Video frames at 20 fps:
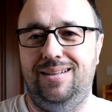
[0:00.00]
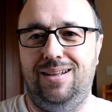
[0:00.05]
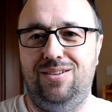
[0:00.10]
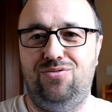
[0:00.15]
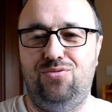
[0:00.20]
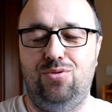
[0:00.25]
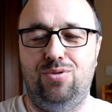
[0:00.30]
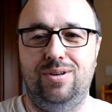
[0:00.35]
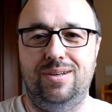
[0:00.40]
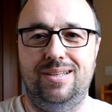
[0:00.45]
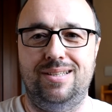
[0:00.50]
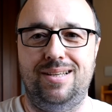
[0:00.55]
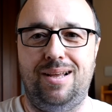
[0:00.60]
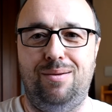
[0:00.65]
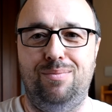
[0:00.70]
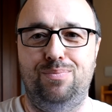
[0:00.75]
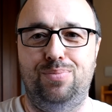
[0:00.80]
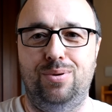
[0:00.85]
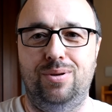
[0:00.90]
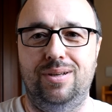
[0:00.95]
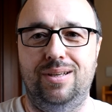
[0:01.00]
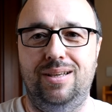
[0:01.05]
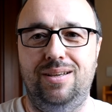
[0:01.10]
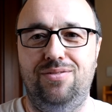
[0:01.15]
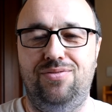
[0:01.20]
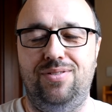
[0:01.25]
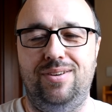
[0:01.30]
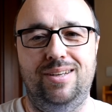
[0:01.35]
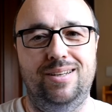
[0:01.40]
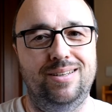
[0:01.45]
That, for example,
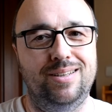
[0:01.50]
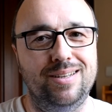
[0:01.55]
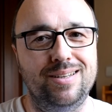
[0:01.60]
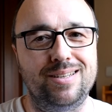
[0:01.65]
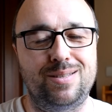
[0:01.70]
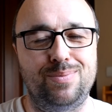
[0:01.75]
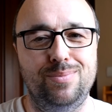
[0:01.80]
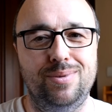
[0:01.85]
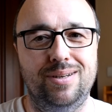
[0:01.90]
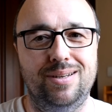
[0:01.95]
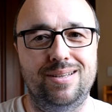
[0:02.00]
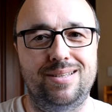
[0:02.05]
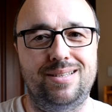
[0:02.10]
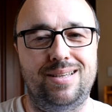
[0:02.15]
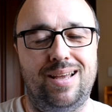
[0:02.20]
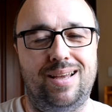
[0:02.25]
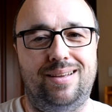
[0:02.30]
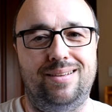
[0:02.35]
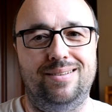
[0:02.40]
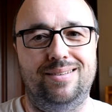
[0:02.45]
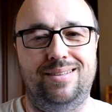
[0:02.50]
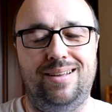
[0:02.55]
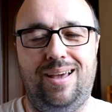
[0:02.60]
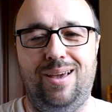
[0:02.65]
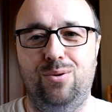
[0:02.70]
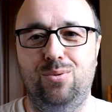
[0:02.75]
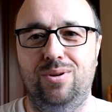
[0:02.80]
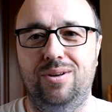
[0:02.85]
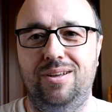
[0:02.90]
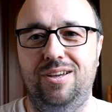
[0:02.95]
if in this millisecond
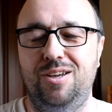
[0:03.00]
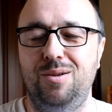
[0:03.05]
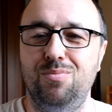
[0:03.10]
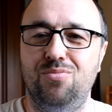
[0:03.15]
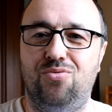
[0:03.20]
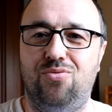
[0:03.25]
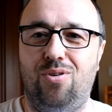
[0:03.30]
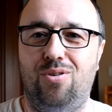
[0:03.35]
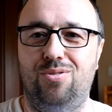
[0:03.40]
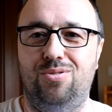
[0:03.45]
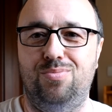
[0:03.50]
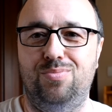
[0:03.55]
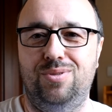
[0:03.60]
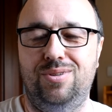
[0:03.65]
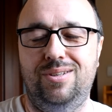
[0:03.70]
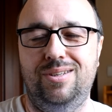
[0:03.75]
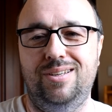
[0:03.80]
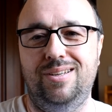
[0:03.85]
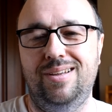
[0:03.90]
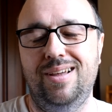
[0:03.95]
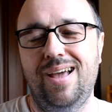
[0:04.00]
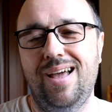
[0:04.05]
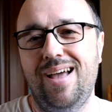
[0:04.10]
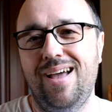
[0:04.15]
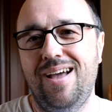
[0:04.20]
I will inform the